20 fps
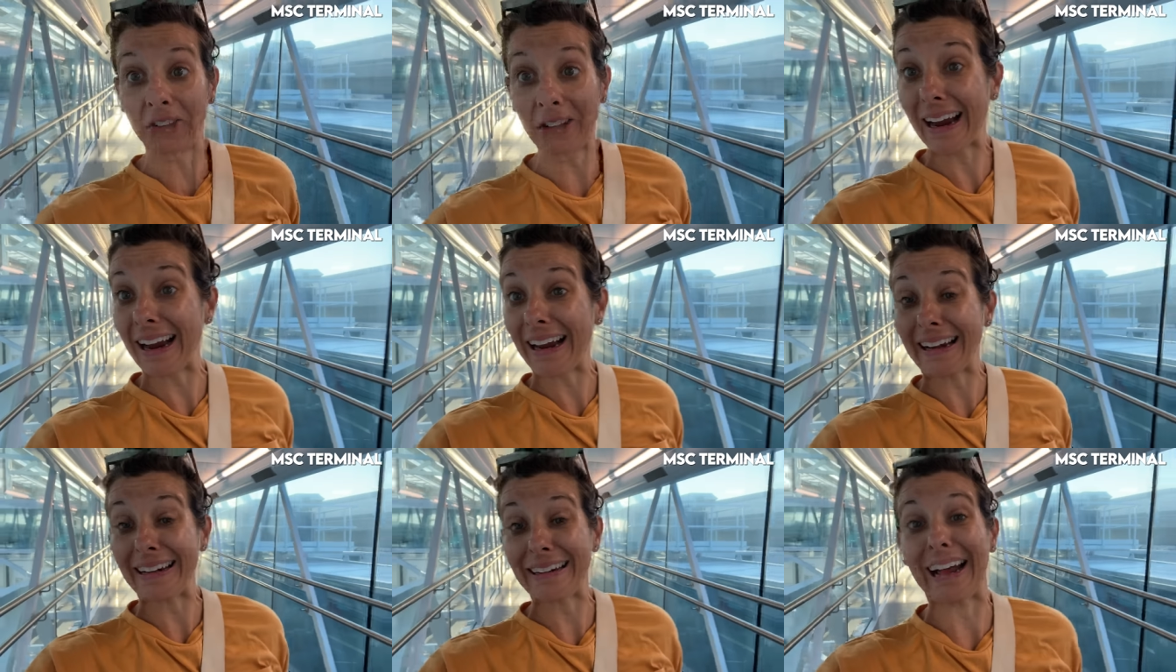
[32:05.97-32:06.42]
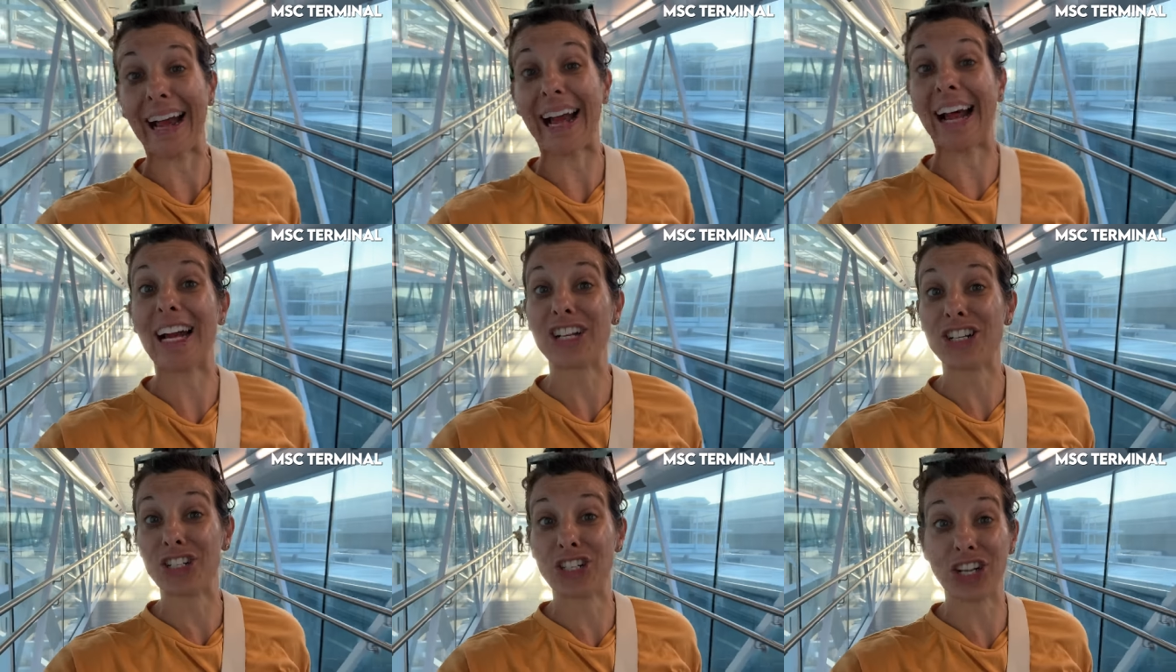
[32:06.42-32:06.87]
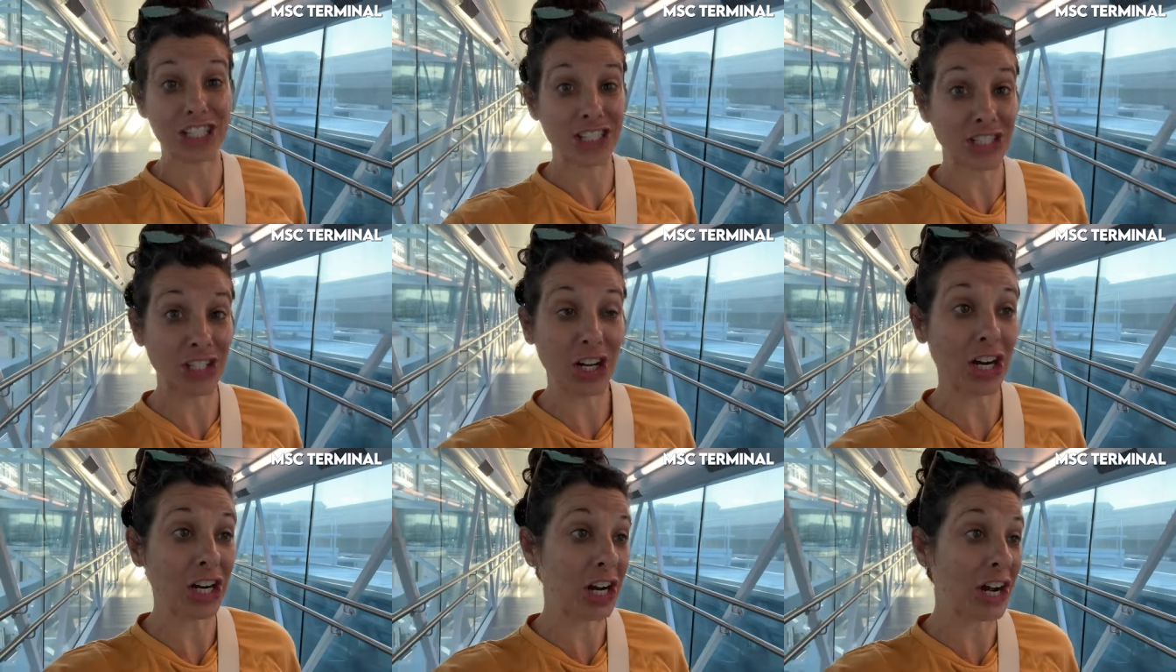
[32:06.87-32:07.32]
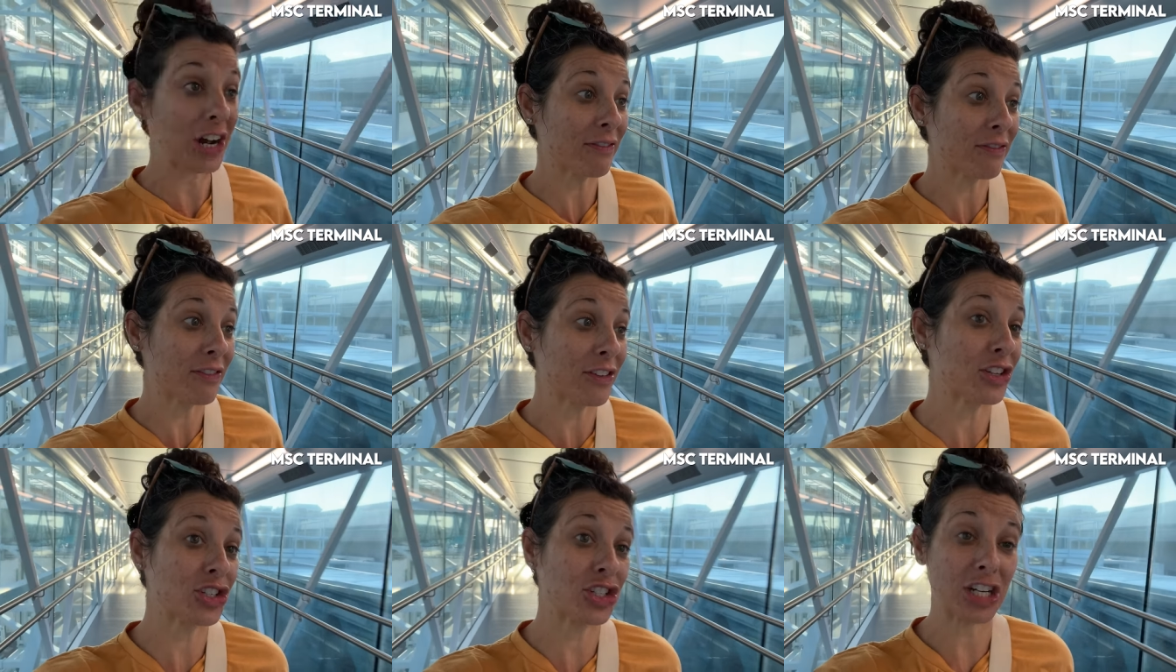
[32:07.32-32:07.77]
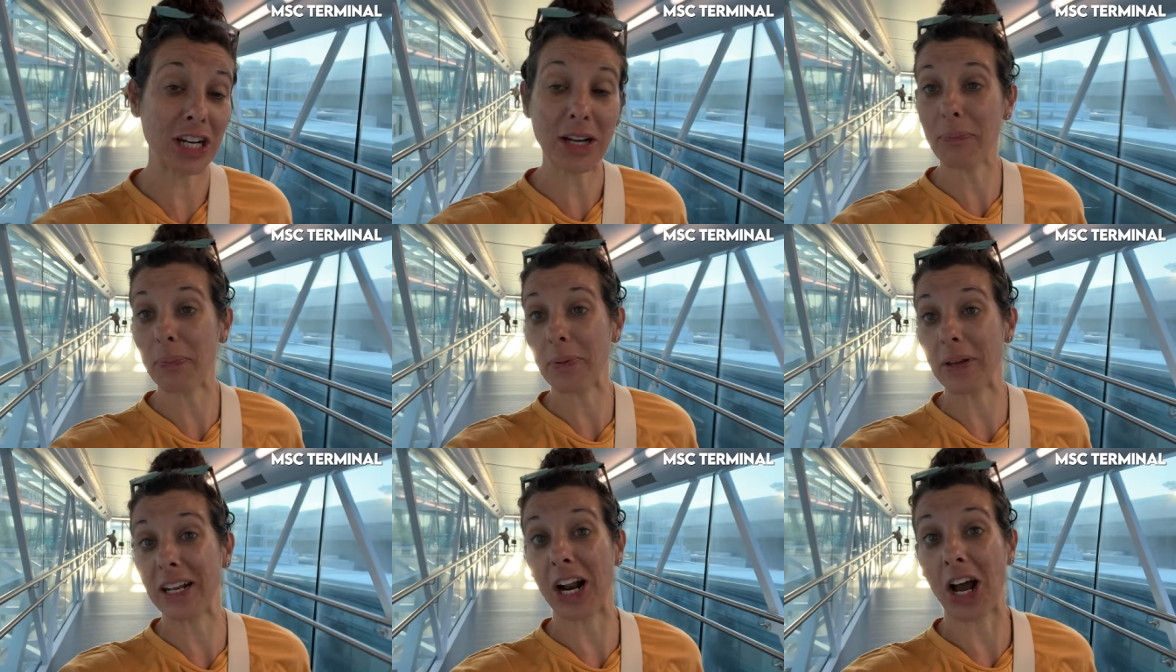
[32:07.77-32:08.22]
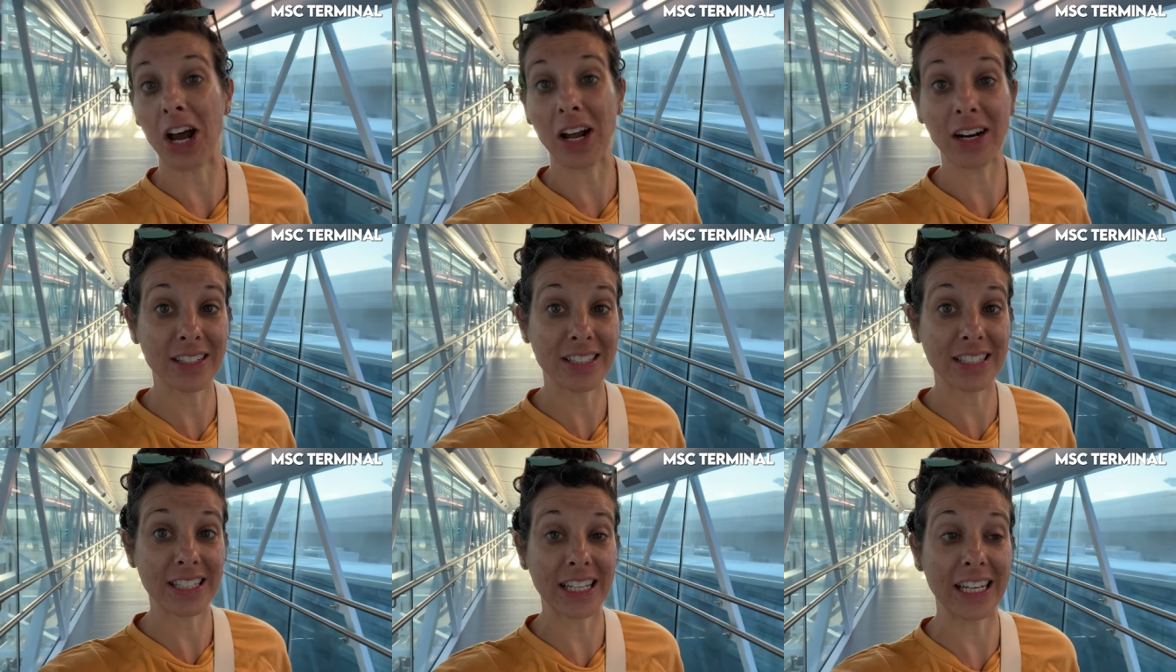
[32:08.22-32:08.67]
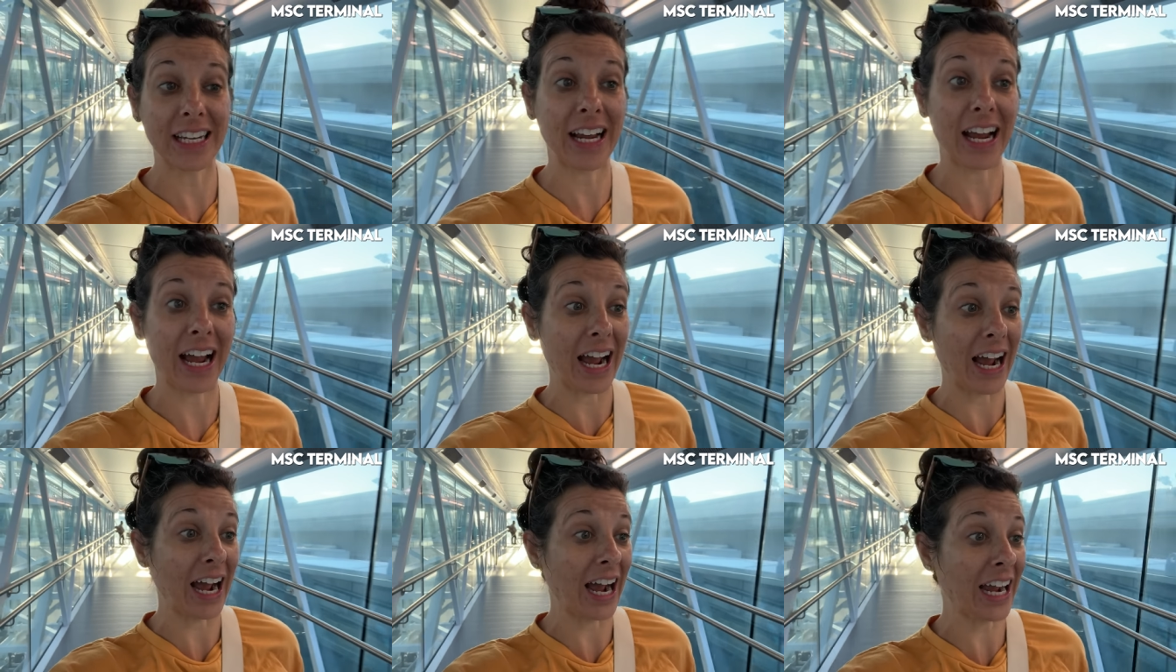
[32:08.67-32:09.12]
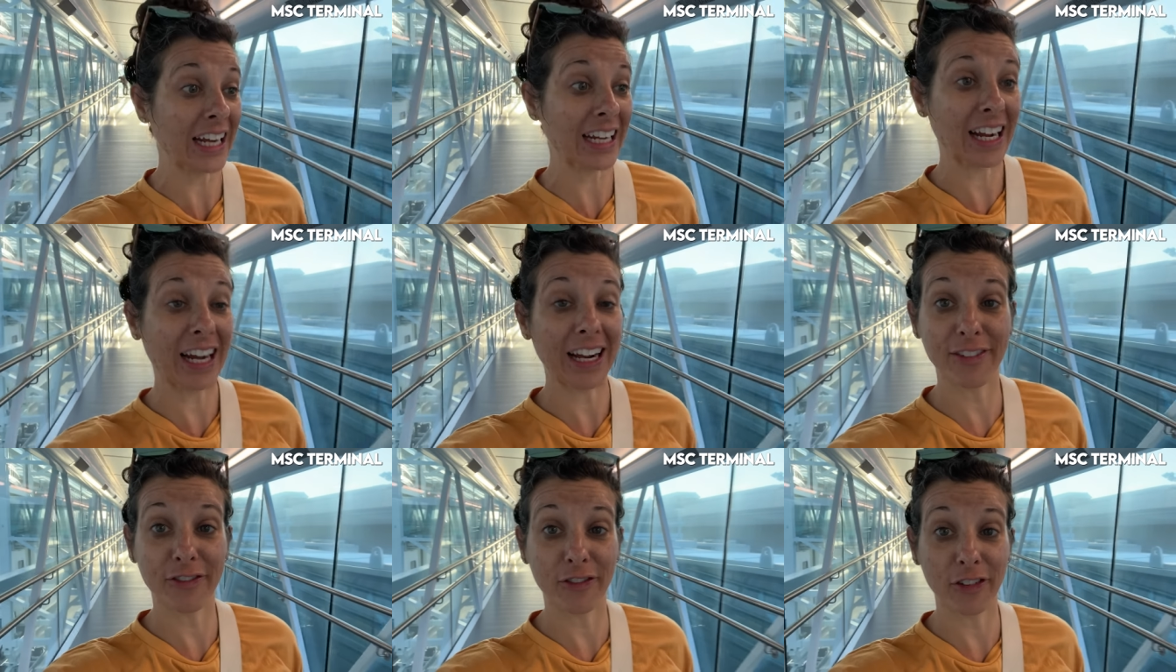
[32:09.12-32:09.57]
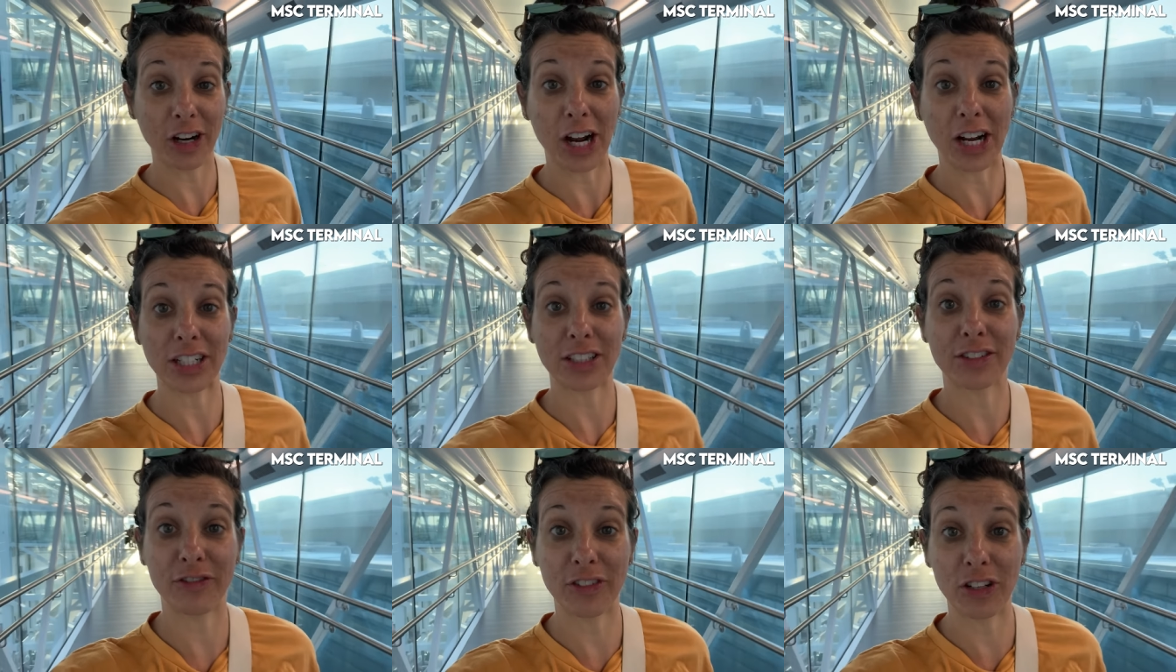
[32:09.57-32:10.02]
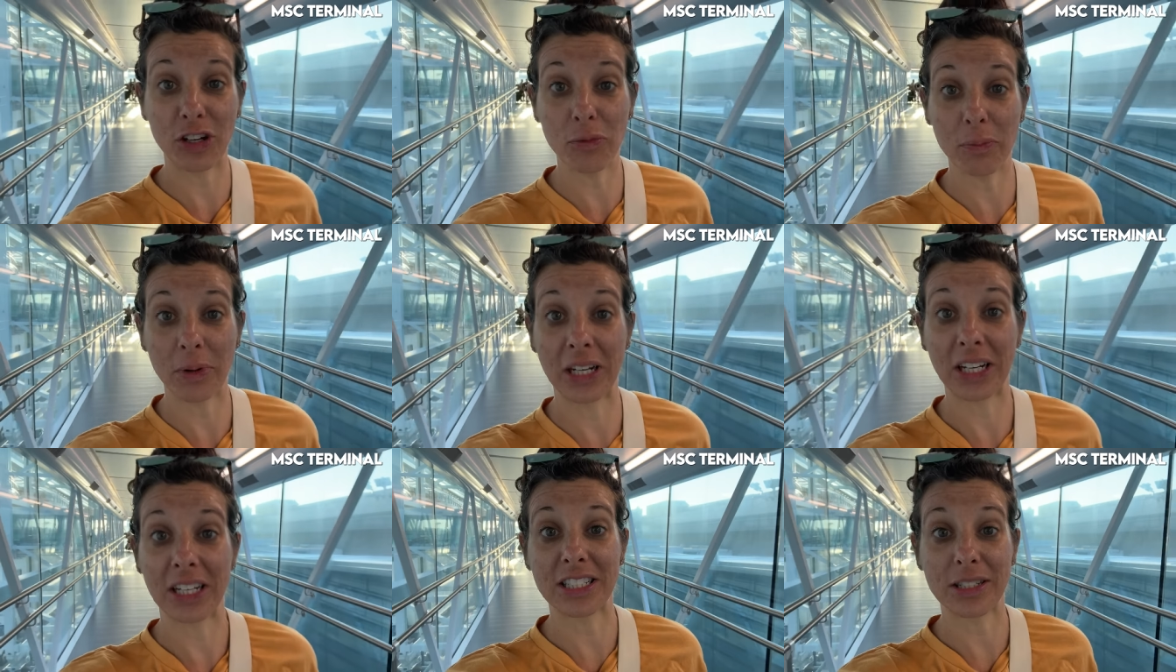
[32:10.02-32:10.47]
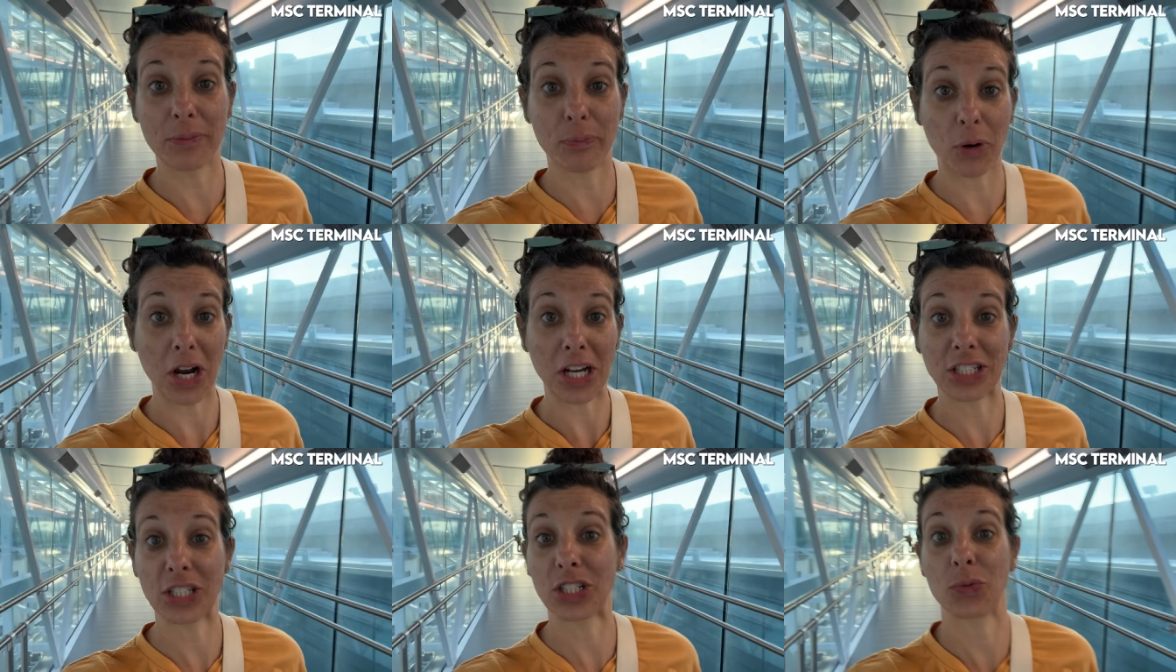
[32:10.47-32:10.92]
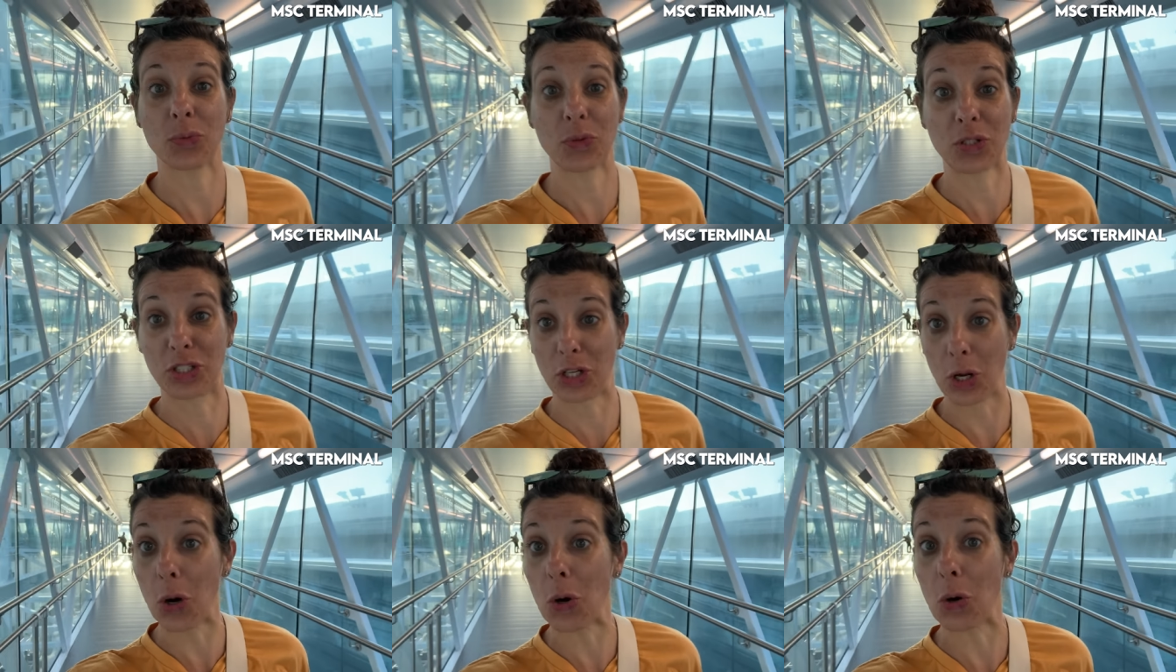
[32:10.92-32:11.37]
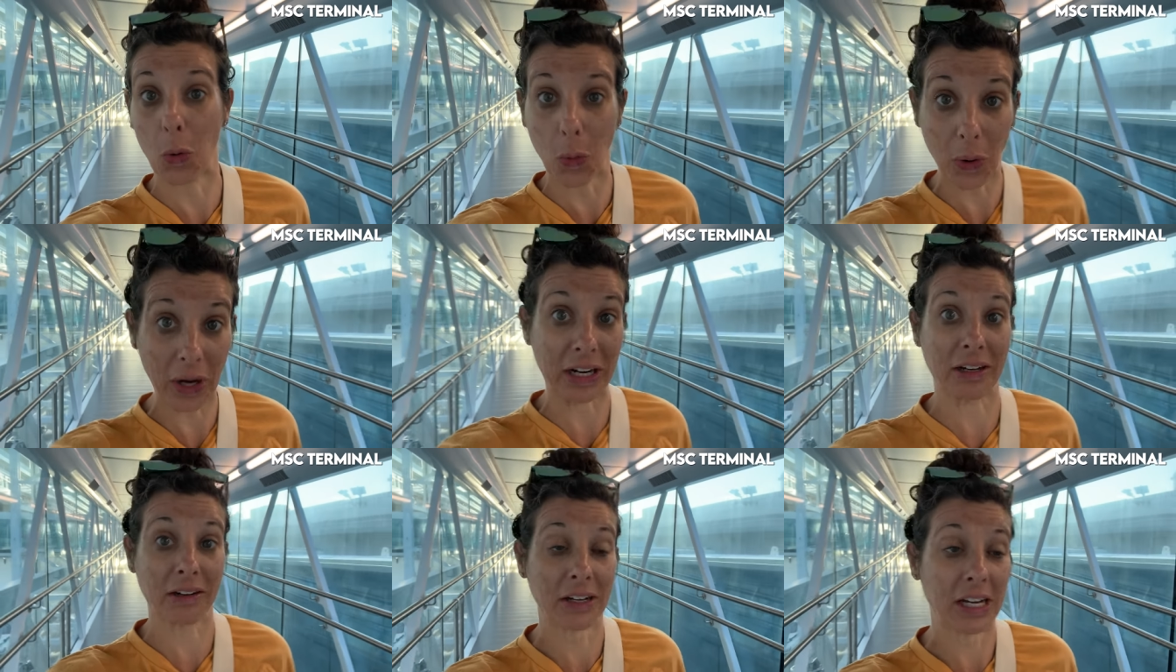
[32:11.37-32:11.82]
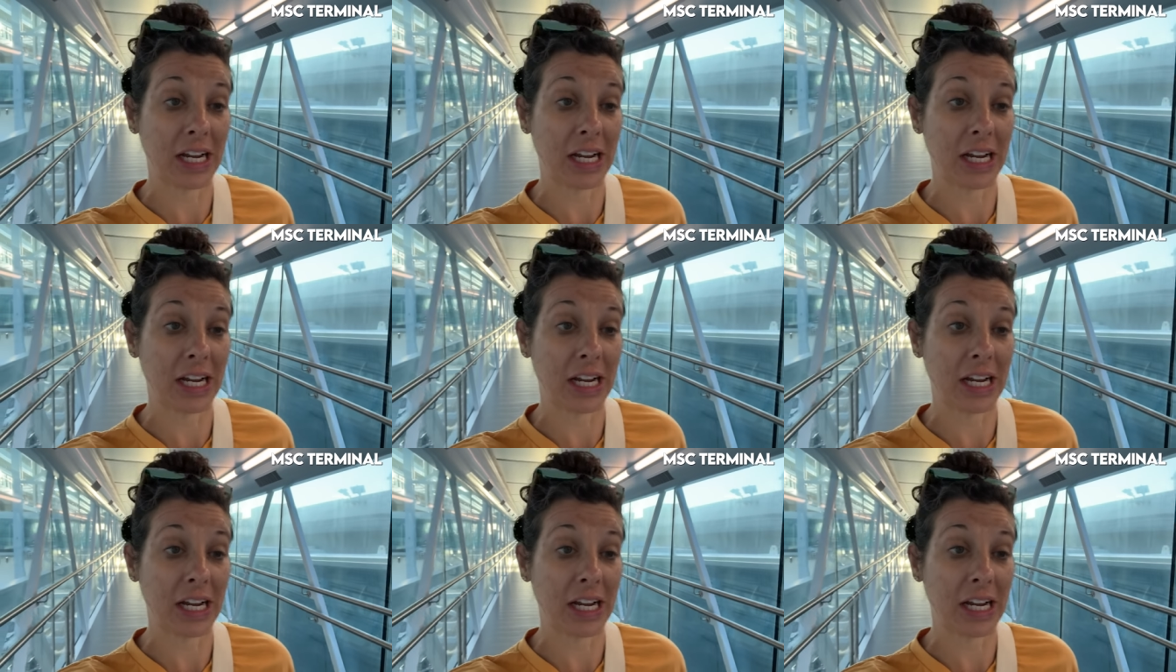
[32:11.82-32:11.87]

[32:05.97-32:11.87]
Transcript: right, I just got off the ship, and honestly, I kind of forgot to film because the process was so quick.